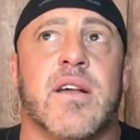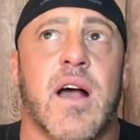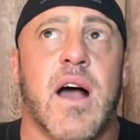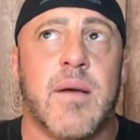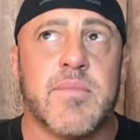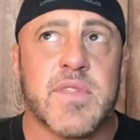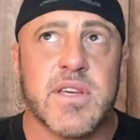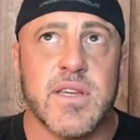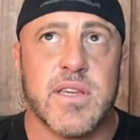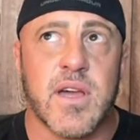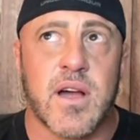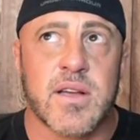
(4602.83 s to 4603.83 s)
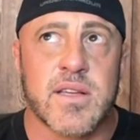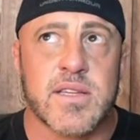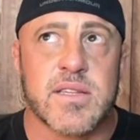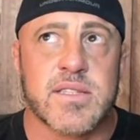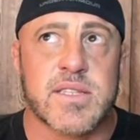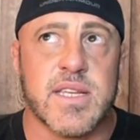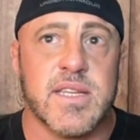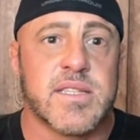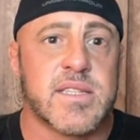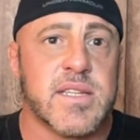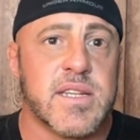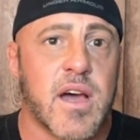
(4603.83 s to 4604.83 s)
I'm the youngest E
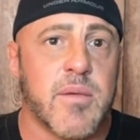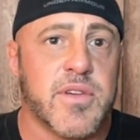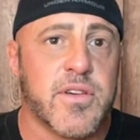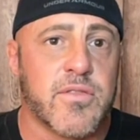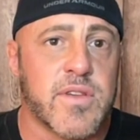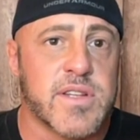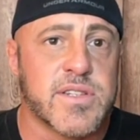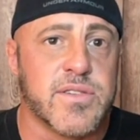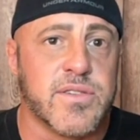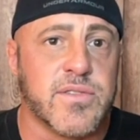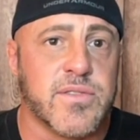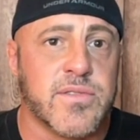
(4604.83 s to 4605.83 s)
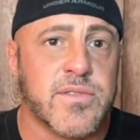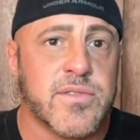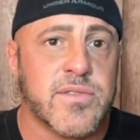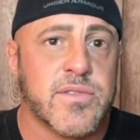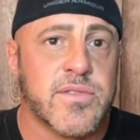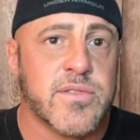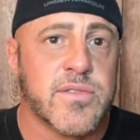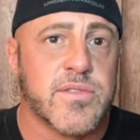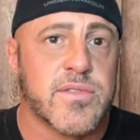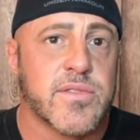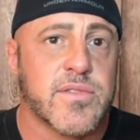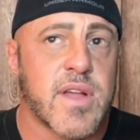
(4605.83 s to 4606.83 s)
C W original
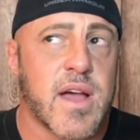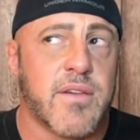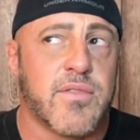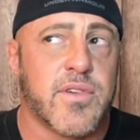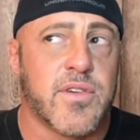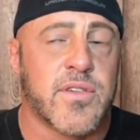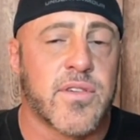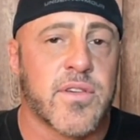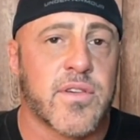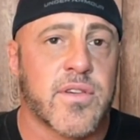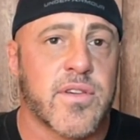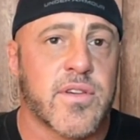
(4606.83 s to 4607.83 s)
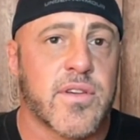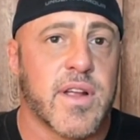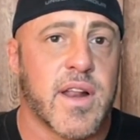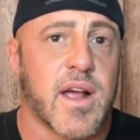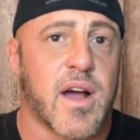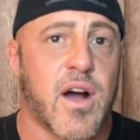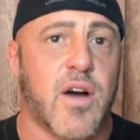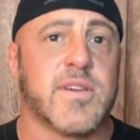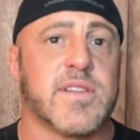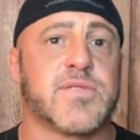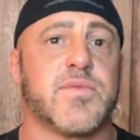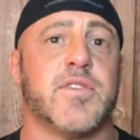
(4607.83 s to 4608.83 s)
ever. And I
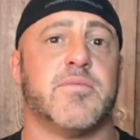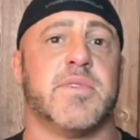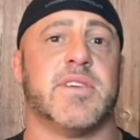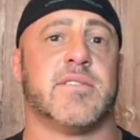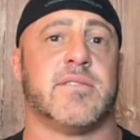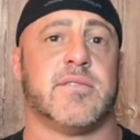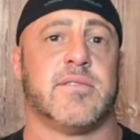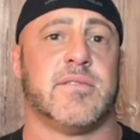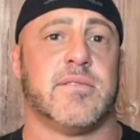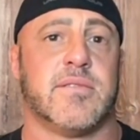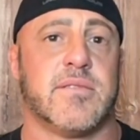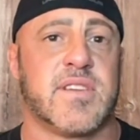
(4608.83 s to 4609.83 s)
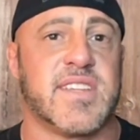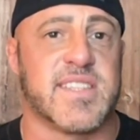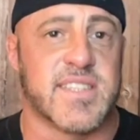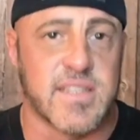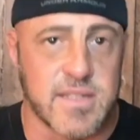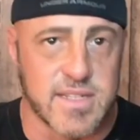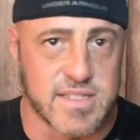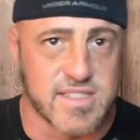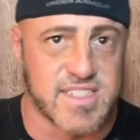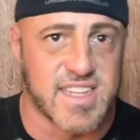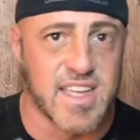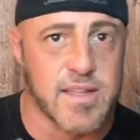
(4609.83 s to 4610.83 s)
always will be because it, it's
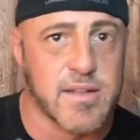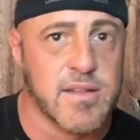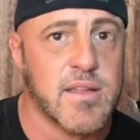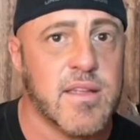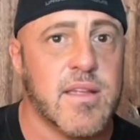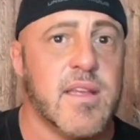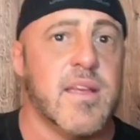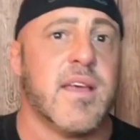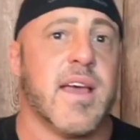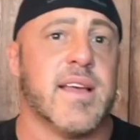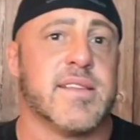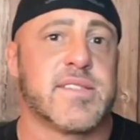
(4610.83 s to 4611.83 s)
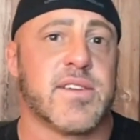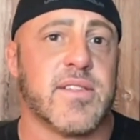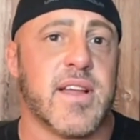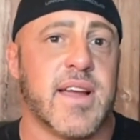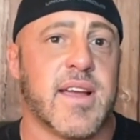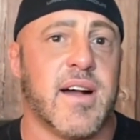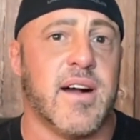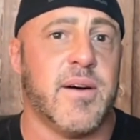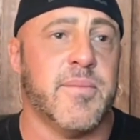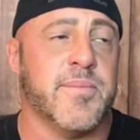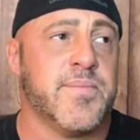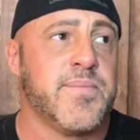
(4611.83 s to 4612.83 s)
dead. And so like
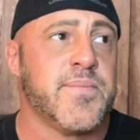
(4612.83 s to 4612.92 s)
um,